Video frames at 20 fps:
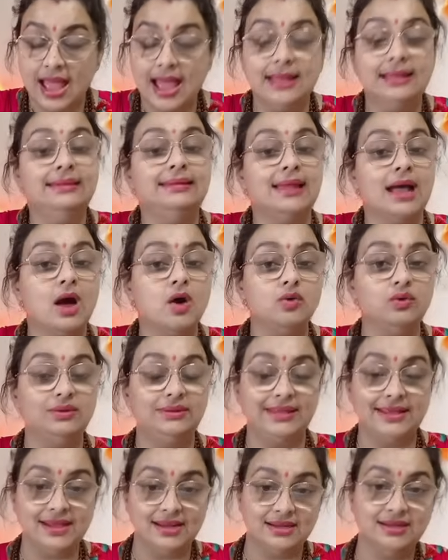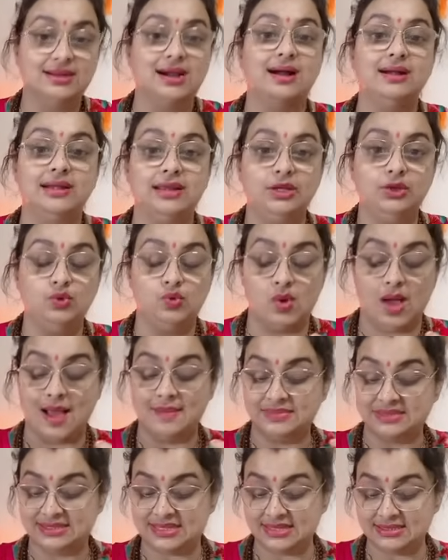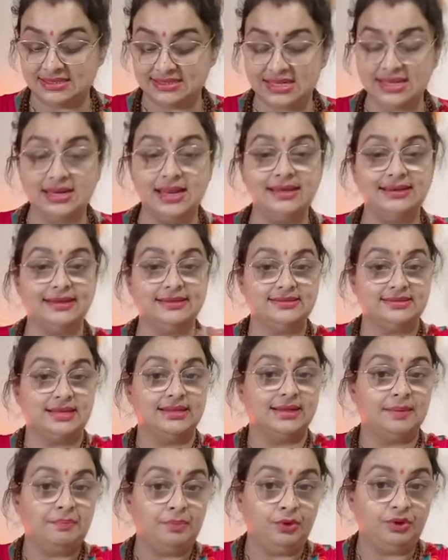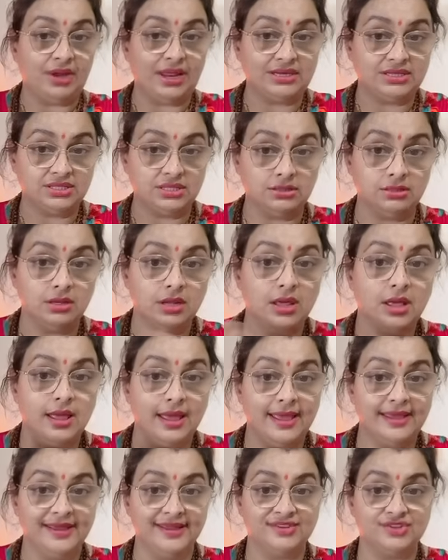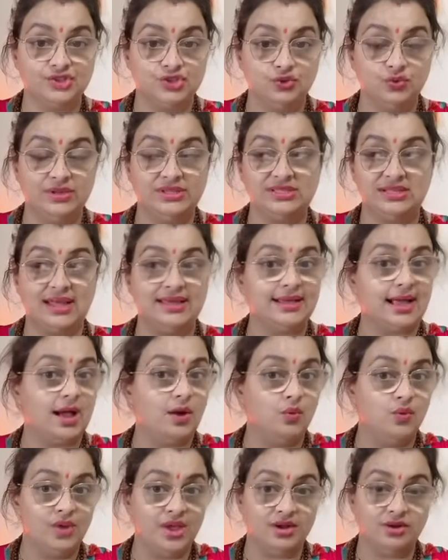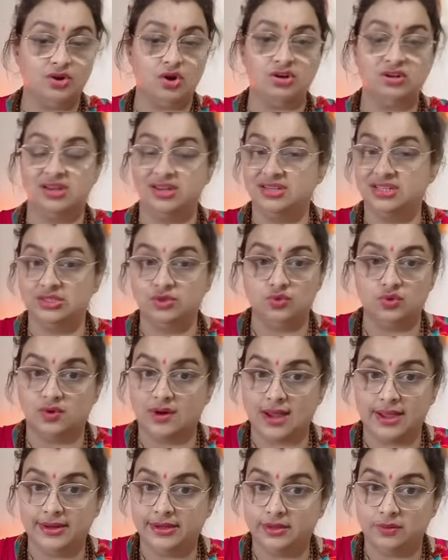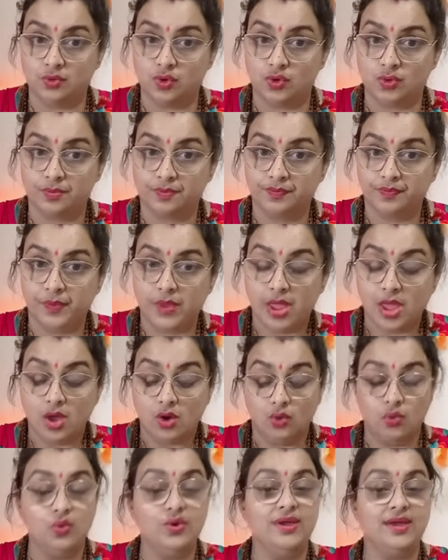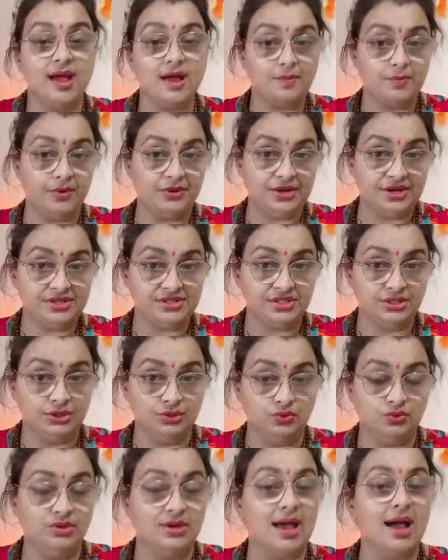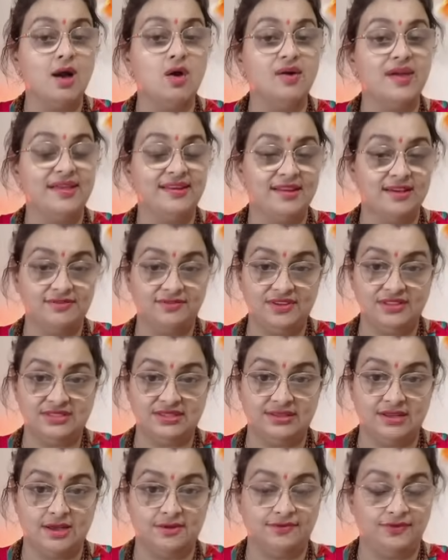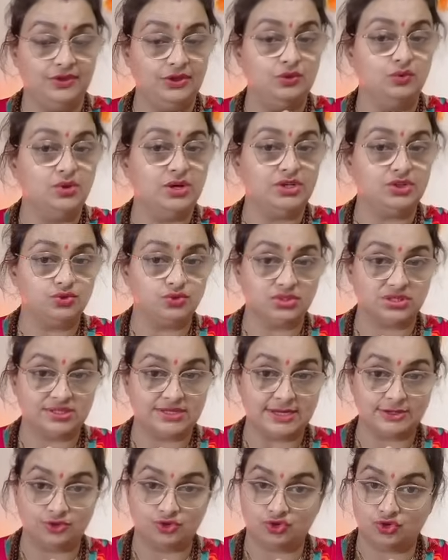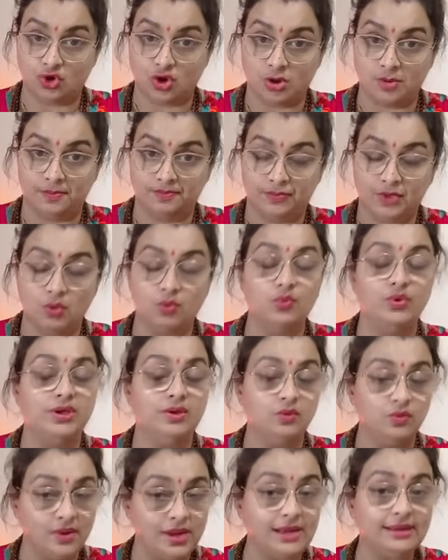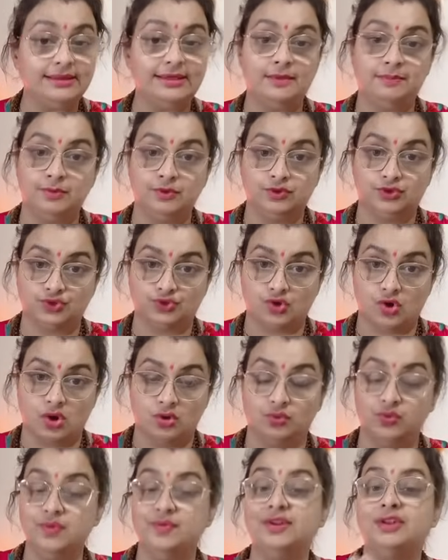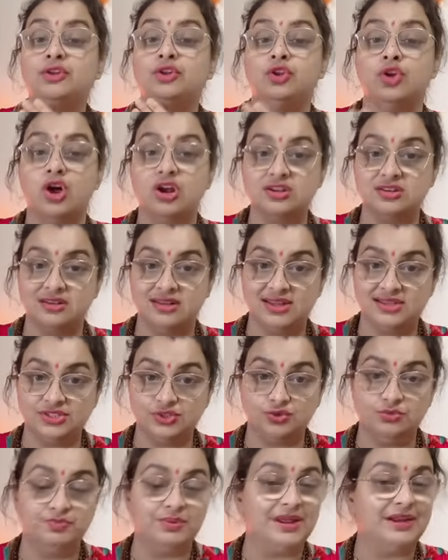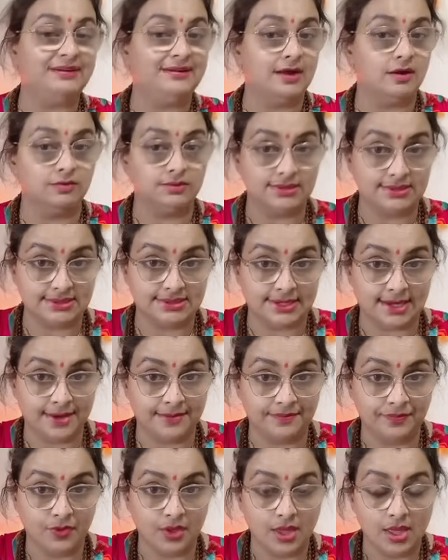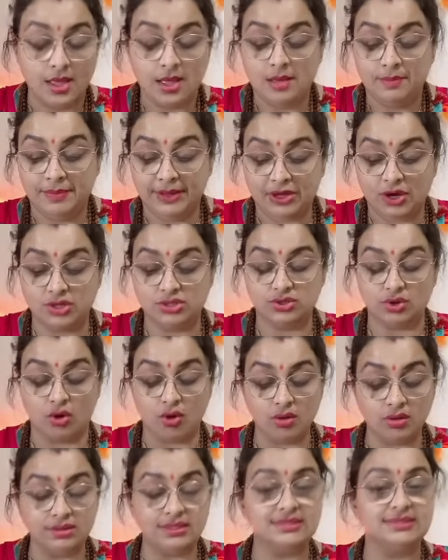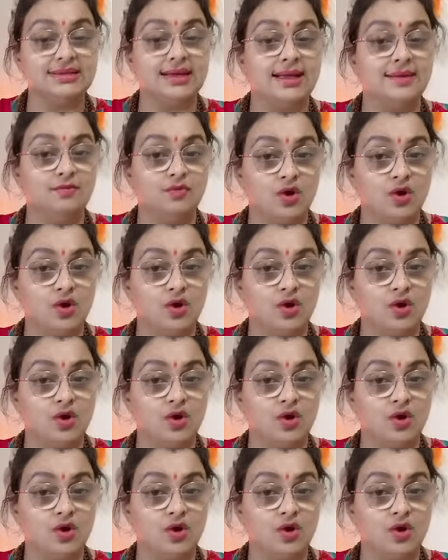And now they are guarding you. I'm sensing like it's like a protection against you. It's like we are not letting you cry anymore. We are protecting you. Now enough is enough. You need to stay strong. We will keep you strong. We will not let you break down this time because all the time